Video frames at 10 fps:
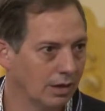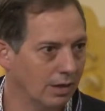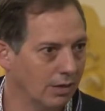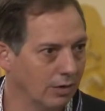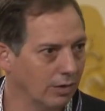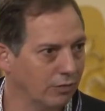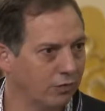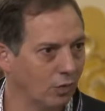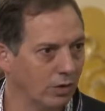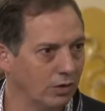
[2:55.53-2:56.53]
At
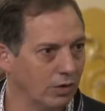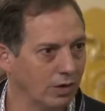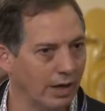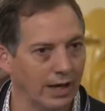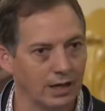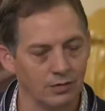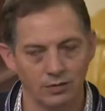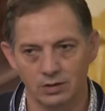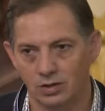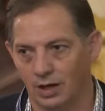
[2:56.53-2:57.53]
104 you can
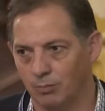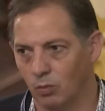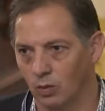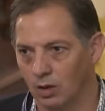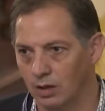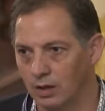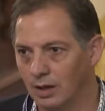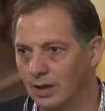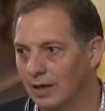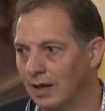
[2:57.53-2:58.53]
actively chop wood
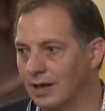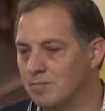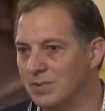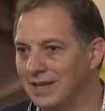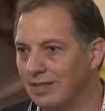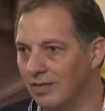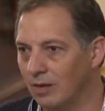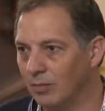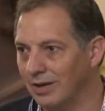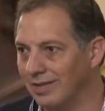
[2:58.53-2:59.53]
and beat
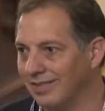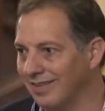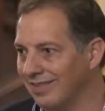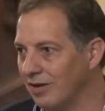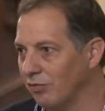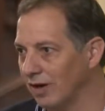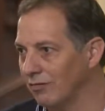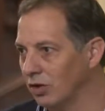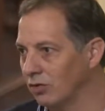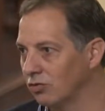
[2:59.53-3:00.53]
somebody
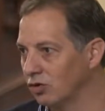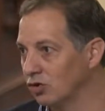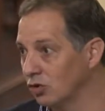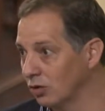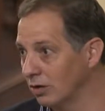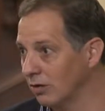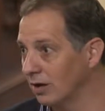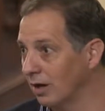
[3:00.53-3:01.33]
65 years your junior in